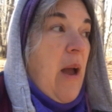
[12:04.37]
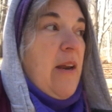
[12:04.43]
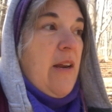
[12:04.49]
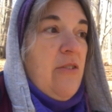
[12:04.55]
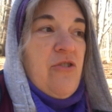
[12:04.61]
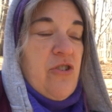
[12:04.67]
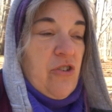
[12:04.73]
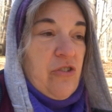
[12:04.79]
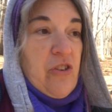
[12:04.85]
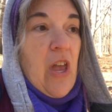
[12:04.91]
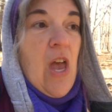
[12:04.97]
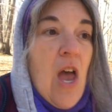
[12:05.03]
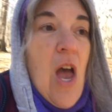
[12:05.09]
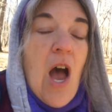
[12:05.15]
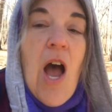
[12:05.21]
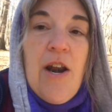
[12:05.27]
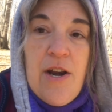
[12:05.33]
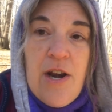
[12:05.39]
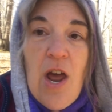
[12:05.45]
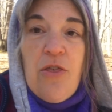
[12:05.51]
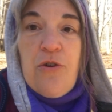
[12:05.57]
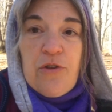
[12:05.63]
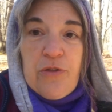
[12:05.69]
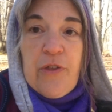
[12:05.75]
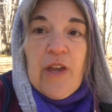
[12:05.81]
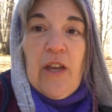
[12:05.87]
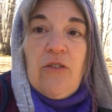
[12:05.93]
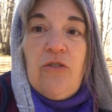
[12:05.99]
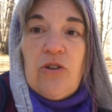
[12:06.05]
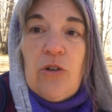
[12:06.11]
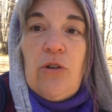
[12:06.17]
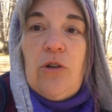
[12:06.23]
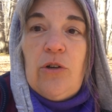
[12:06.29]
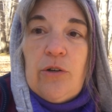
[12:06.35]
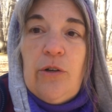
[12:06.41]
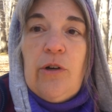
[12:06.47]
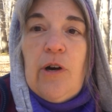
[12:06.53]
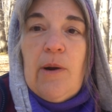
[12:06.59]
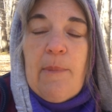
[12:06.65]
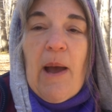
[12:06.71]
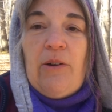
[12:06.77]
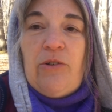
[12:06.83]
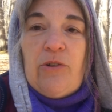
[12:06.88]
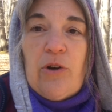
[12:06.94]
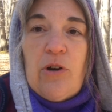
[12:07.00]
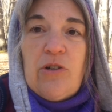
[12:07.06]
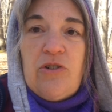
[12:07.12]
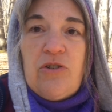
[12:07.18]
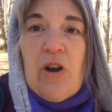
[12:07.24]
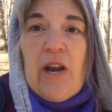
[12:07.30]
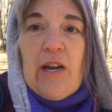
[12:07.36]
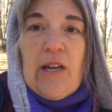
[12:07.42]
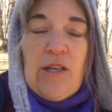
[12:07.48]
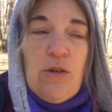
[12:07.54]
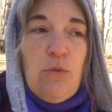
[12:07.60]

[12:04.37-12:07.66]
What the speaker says: It's just another thing to learn about dog training.